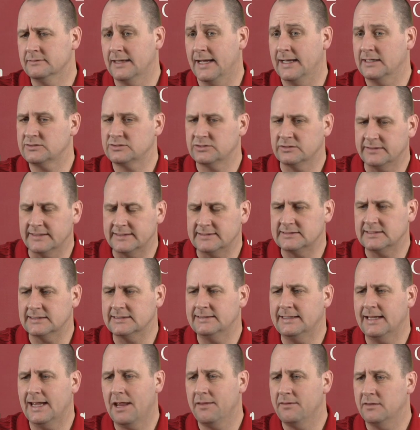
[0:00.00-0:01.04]
Last year they
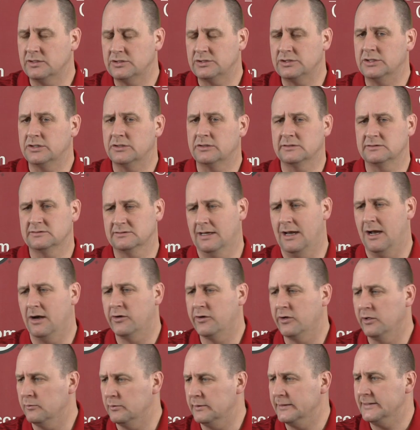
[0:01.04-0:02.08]
said that. This year it's
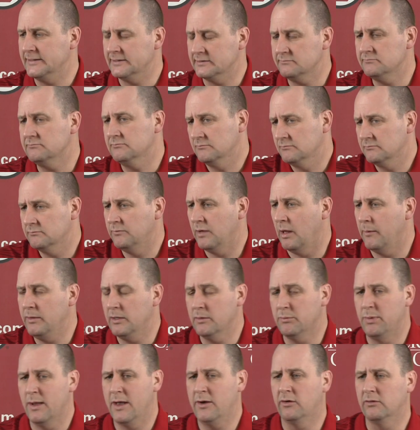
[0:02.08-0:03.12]
arguably maybe
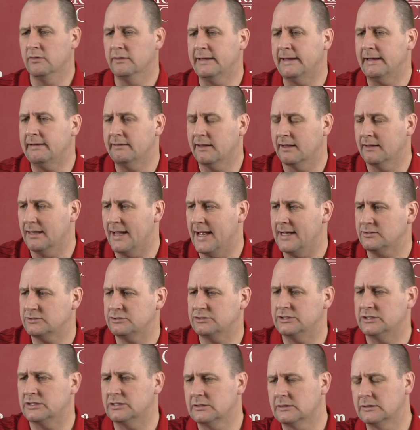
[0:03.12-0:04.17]
a better league than
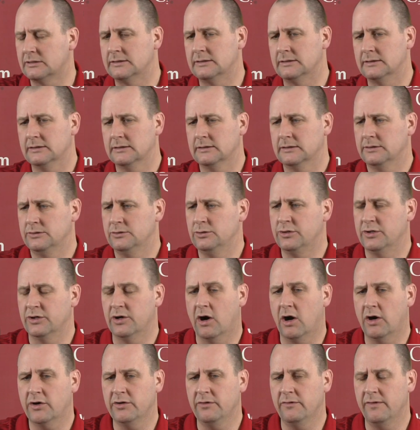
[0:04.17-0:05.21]
last year. You could
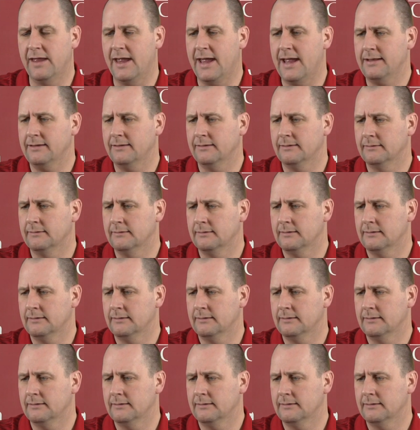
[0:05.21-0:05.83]
argue that.